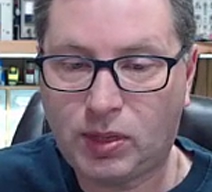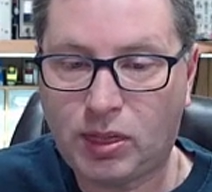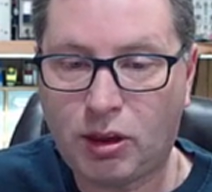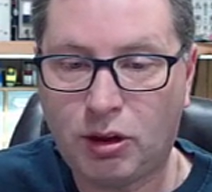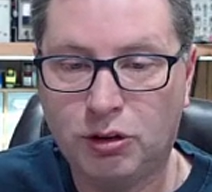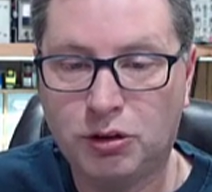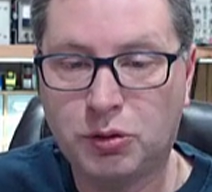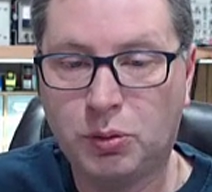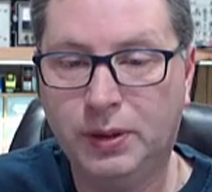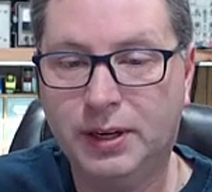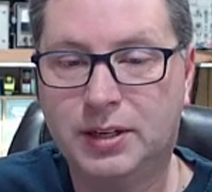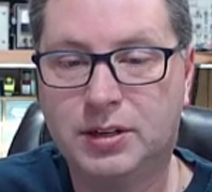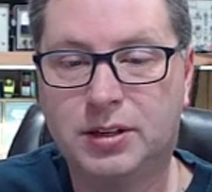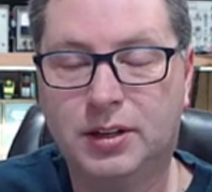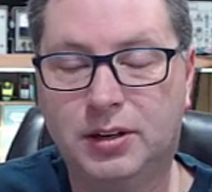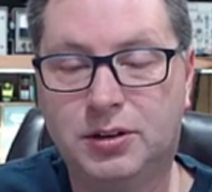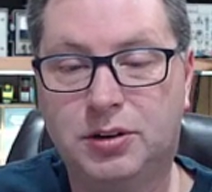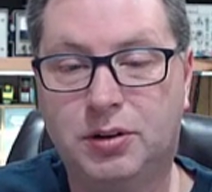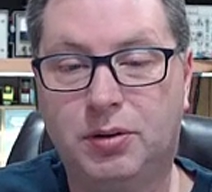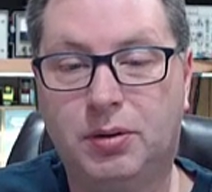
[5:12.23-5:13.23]
switch
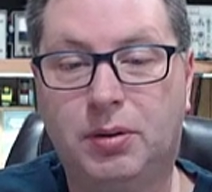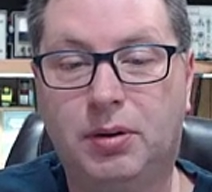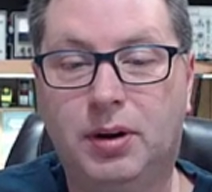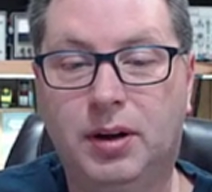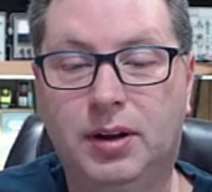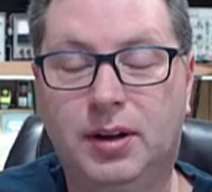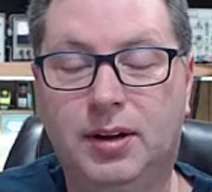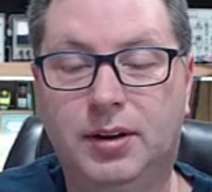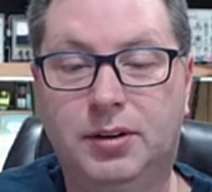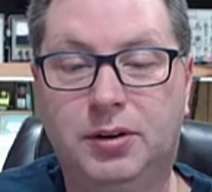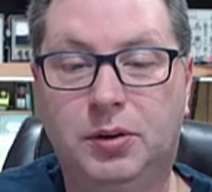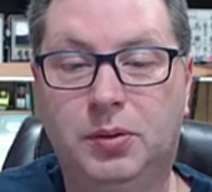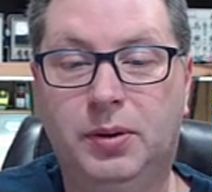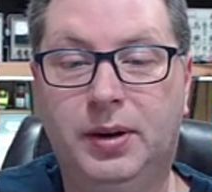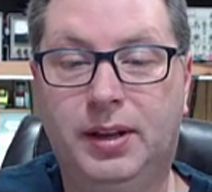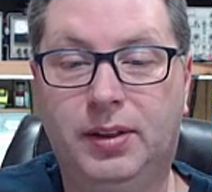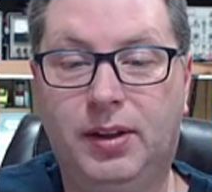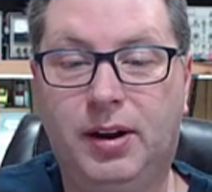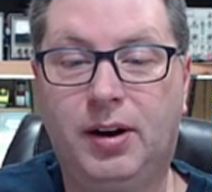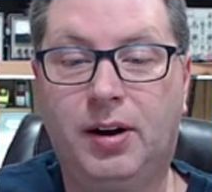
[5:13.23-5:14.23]
that you're
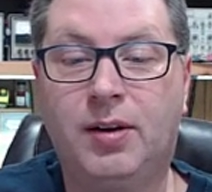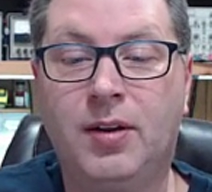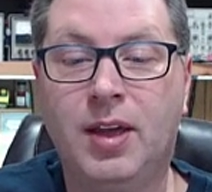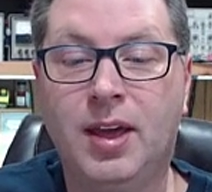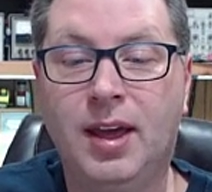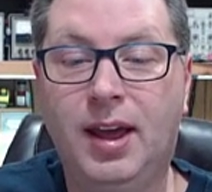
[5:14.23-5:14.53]
doing there.